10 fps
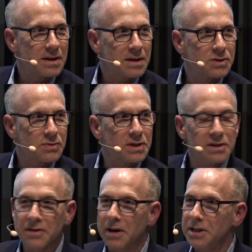It's
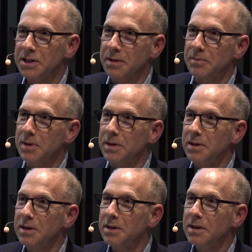really very simple.
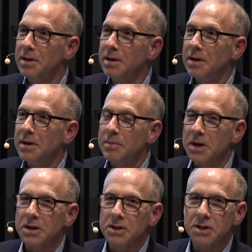
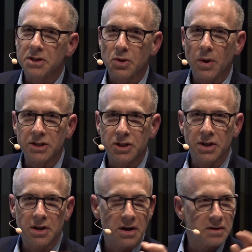Because this
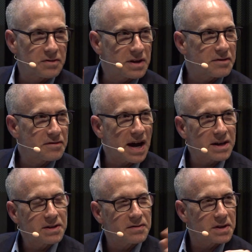question of
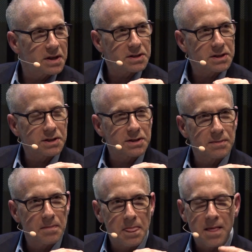effectiveness,
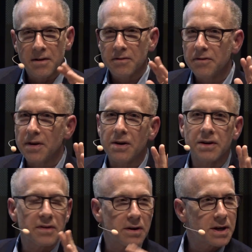
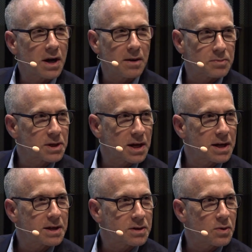very, very
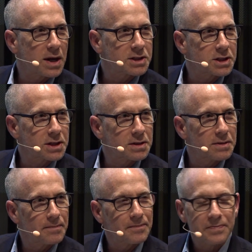complicated question.
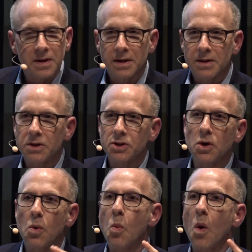There's
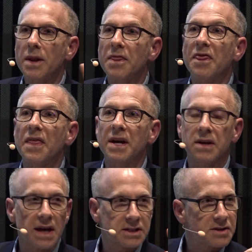no one
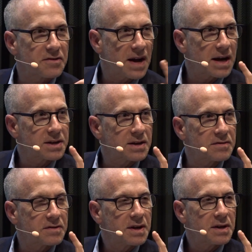thing that's
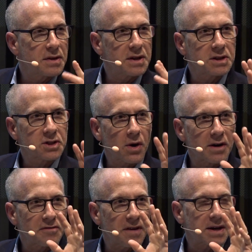effective. Things
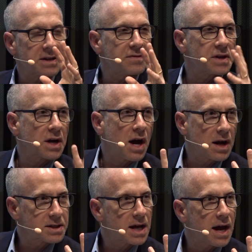are effective in a
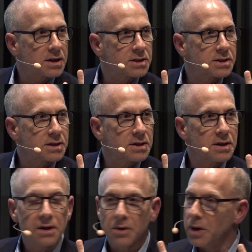context,
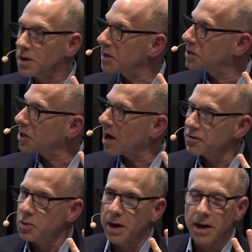whether it's
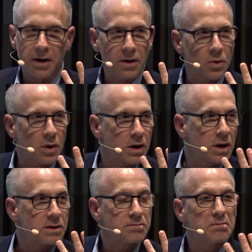software or
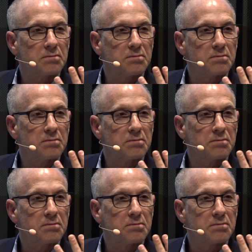a